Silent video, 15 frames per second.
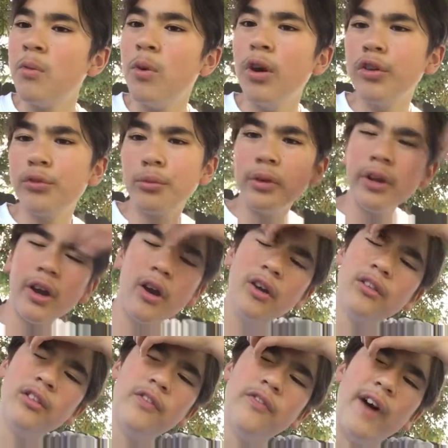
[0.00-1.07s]
Well, it was really
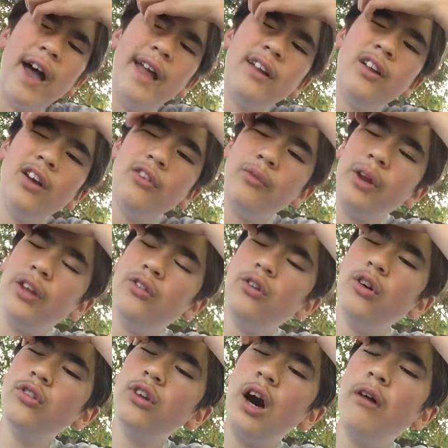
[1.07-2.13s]
hard to find, because when I
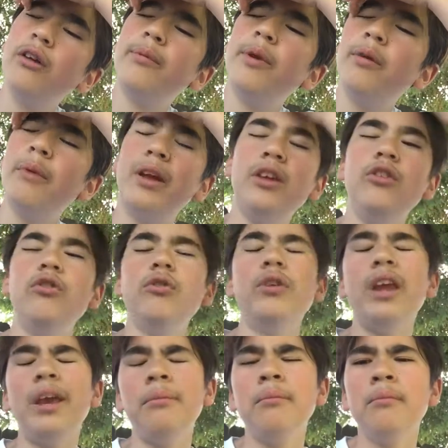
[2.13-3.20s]
told Comic Pair my
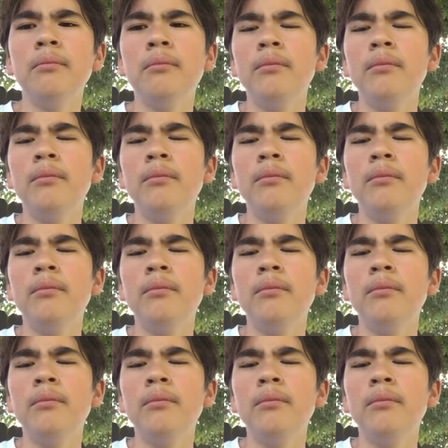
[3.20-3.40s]
username,